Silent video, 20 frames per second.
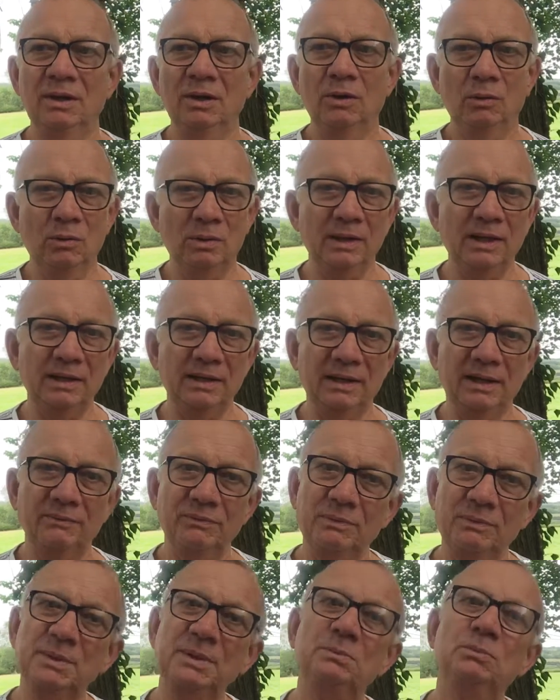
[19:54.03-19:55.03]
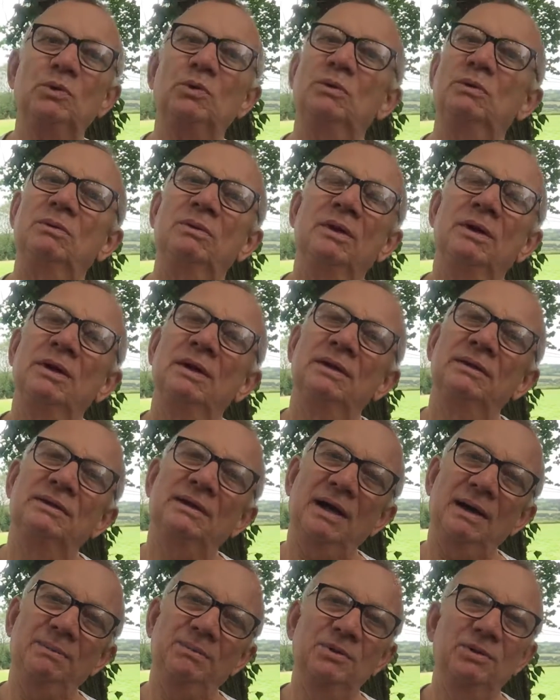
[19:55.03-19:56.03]
All right, have a bit more
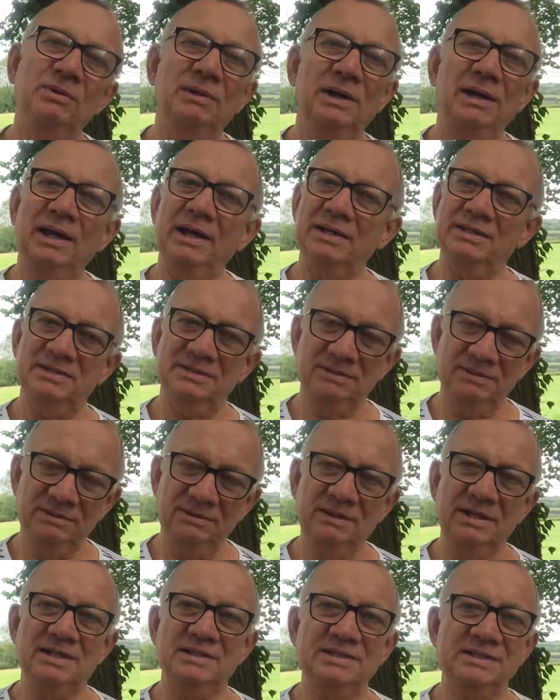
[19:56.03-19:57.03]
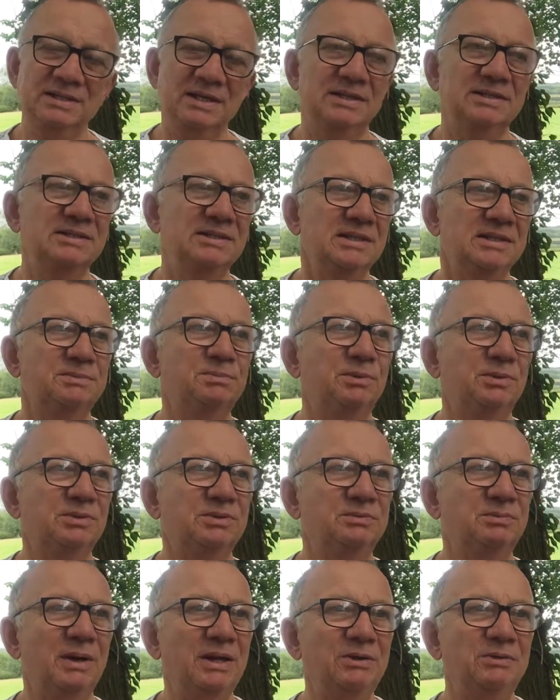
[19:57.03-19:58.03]
time to relax. Yes,
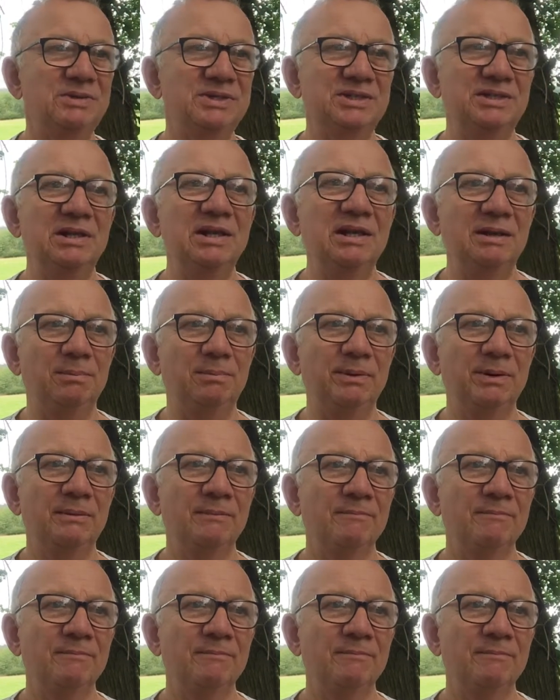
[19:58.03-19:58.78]
because when you sleep,